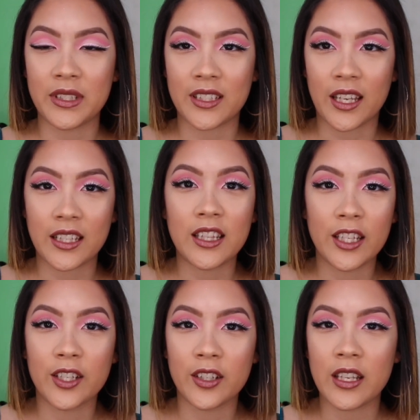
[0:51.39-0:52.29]
It's
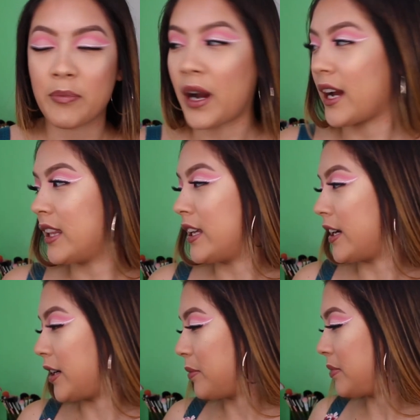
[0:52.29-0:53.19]
literally
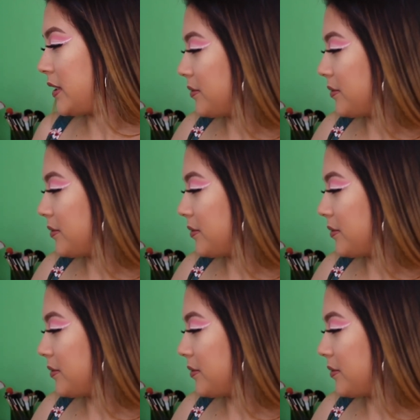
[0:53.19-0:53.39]
piling up.